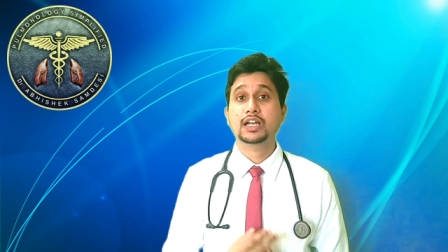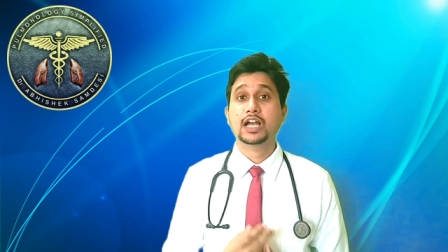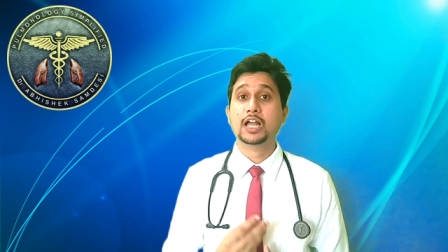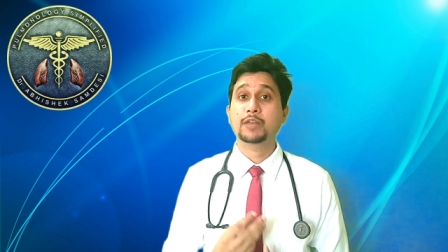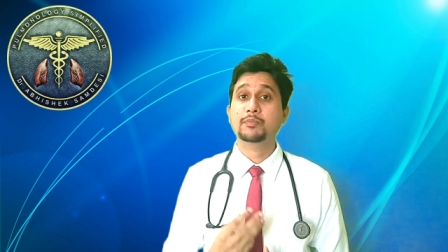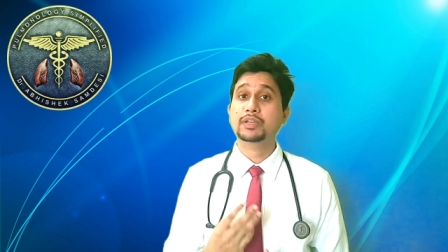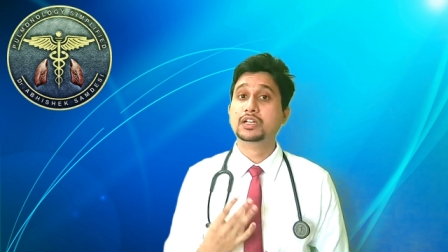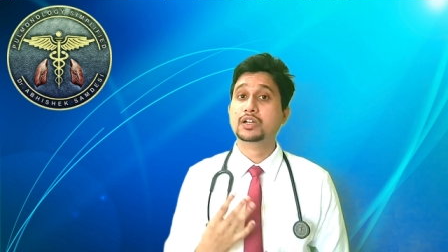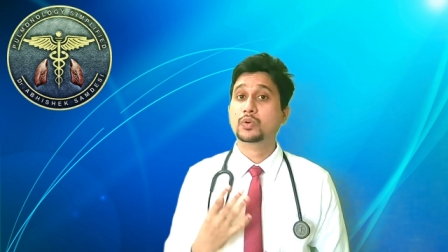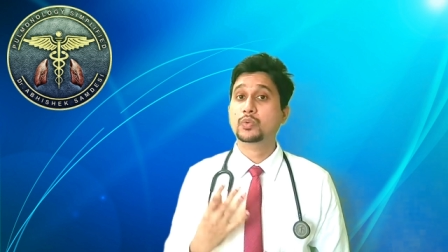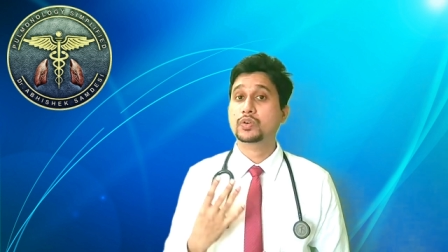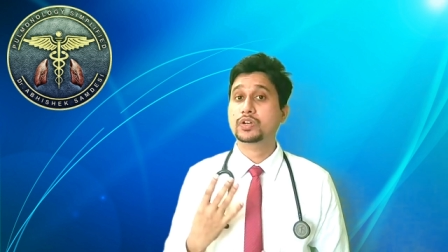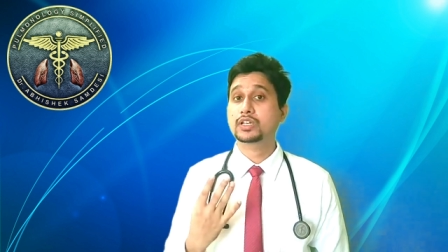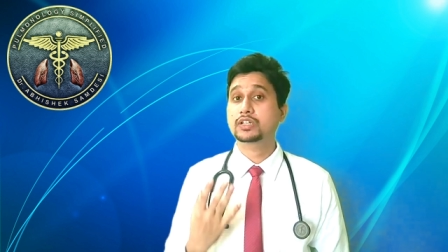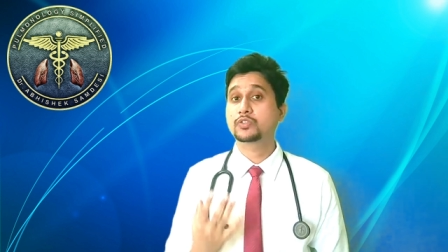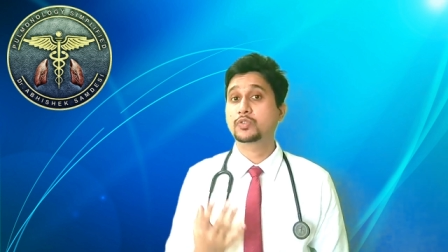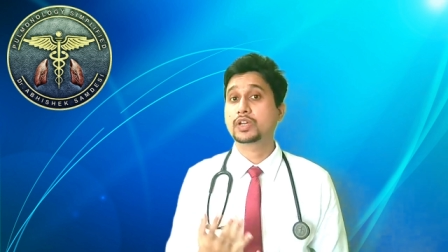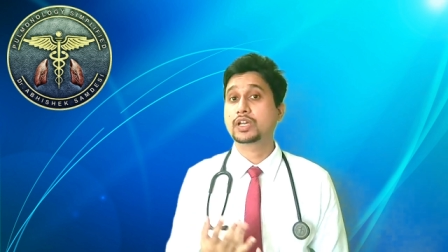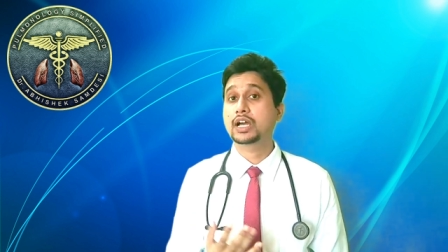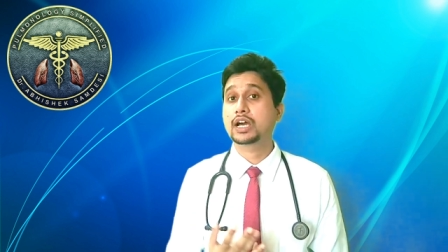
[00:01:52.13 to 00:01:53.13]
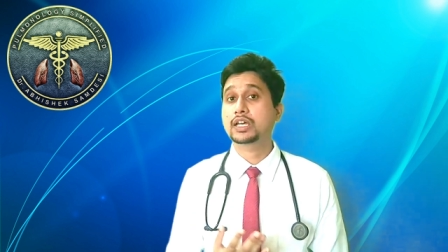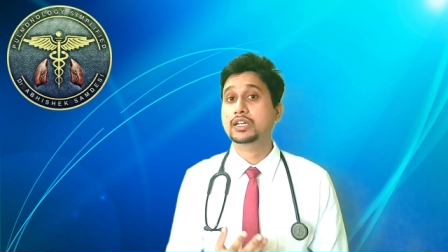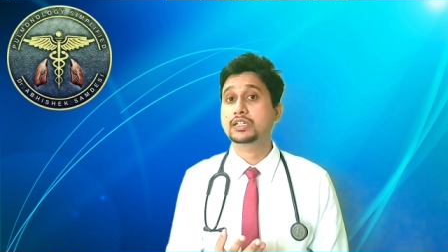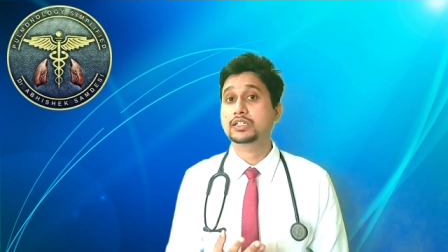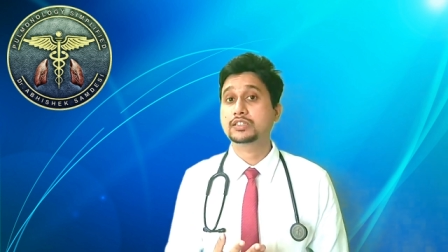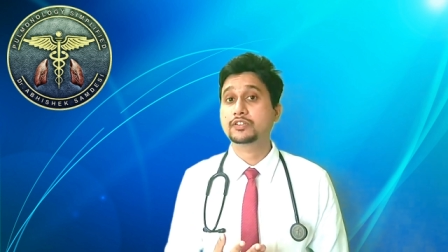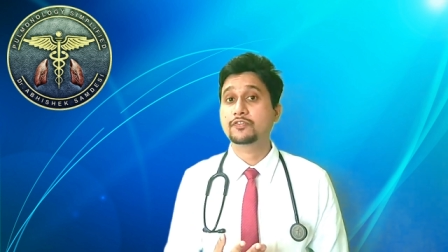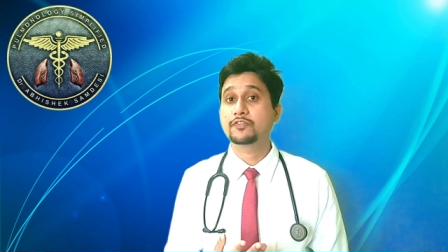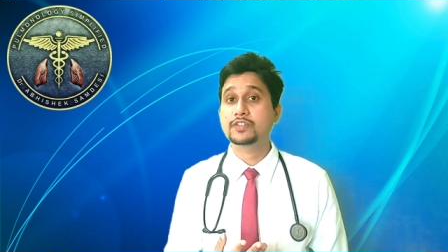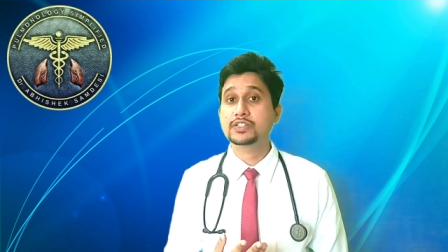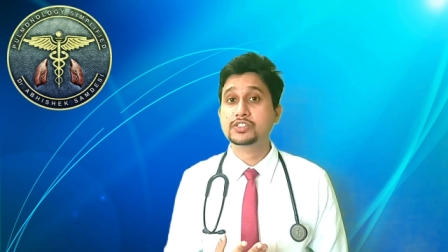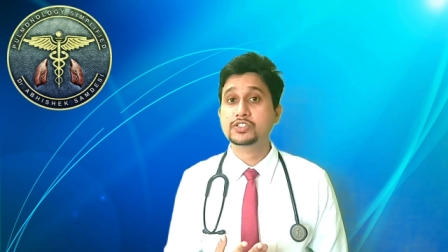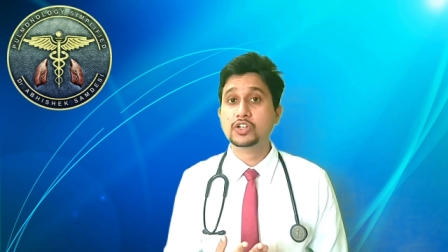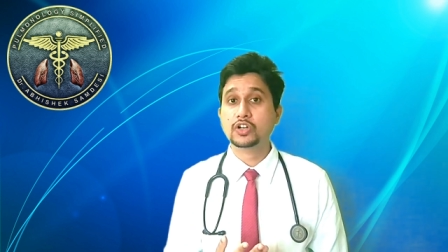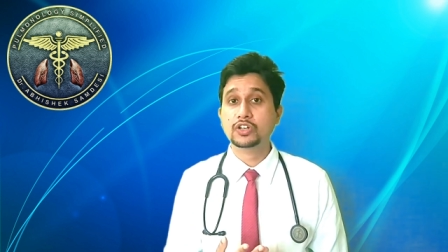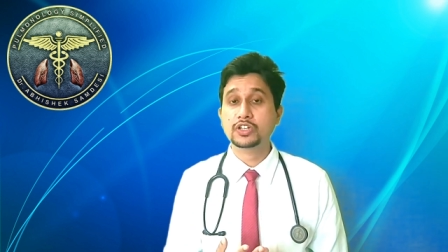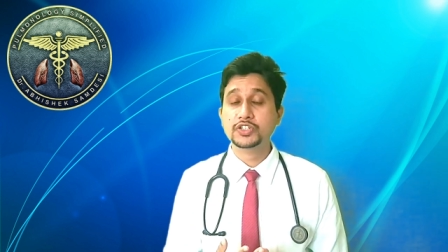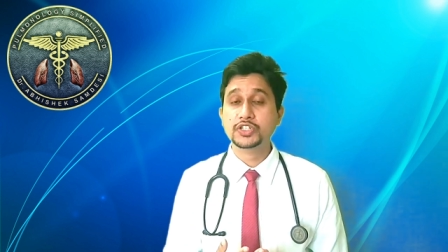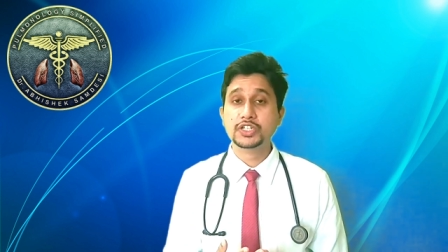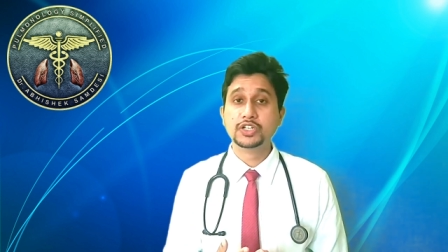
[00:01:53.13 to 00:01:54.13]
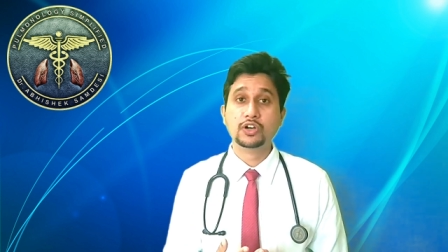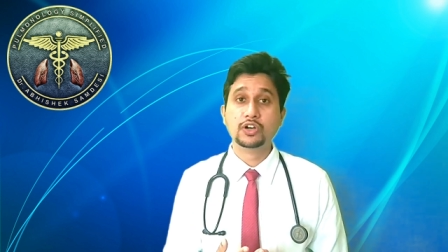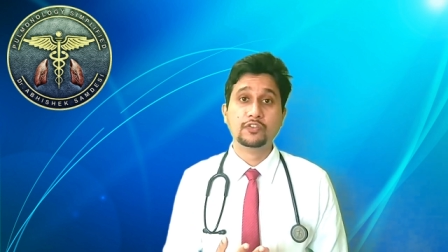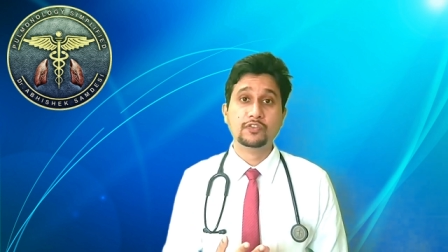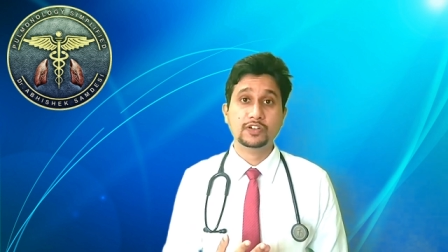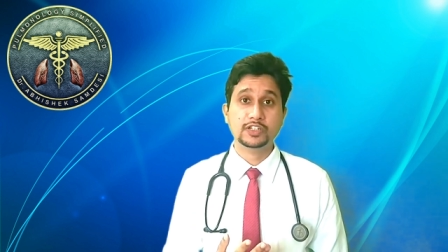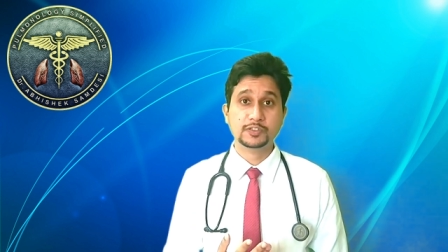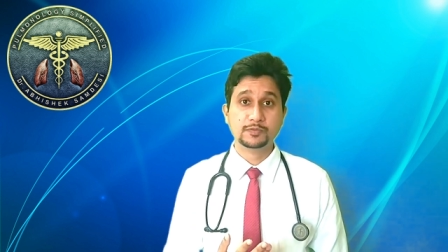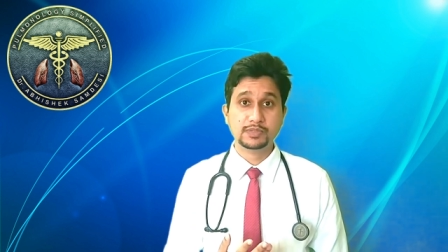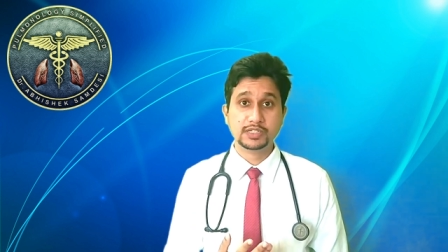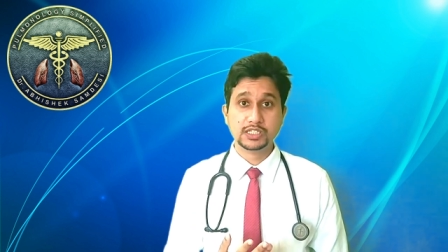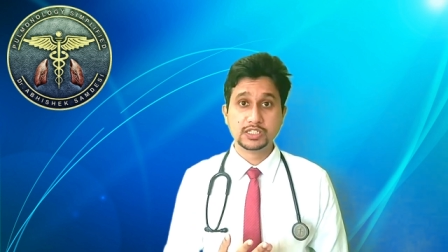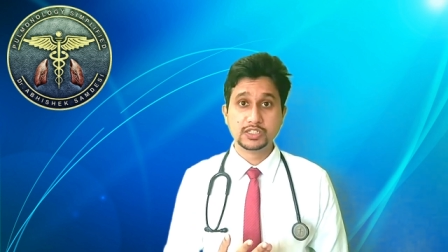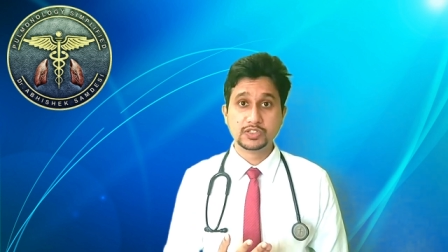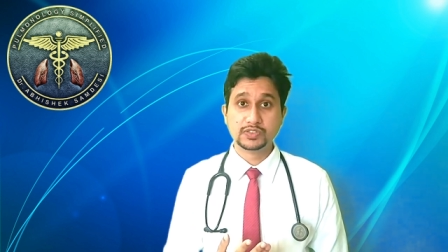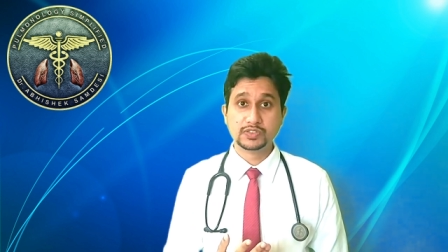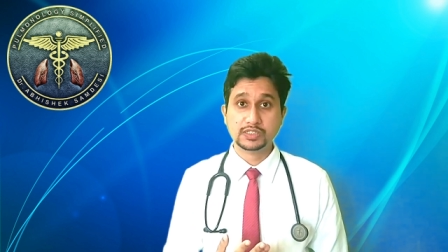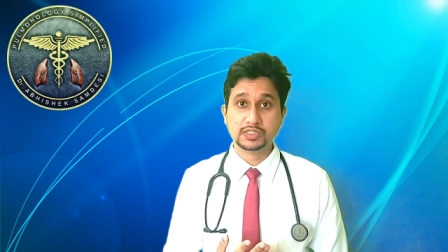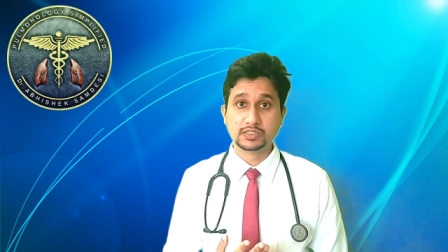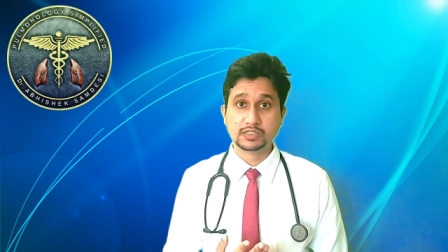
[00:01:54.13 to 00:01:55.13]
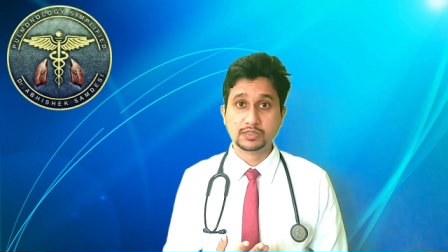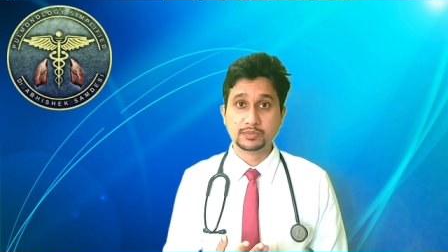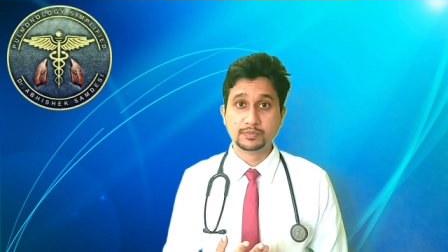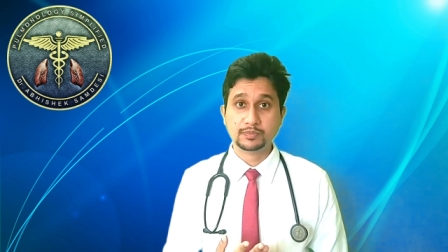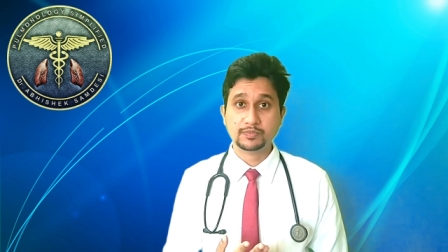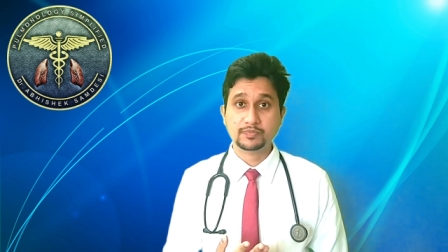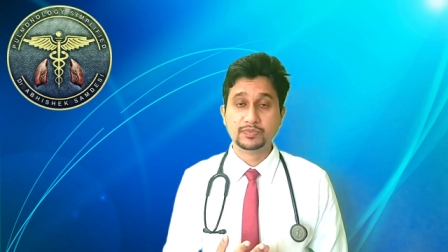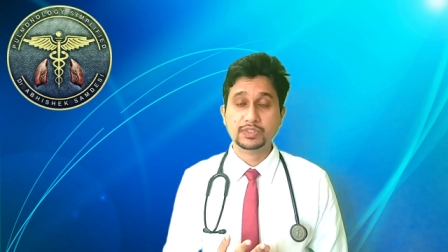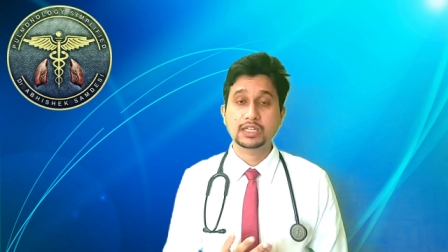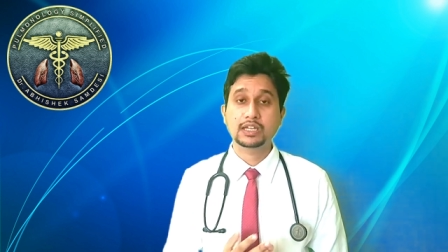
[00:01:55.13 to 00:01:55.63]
I'll be covering regarding the physiology of respiratory system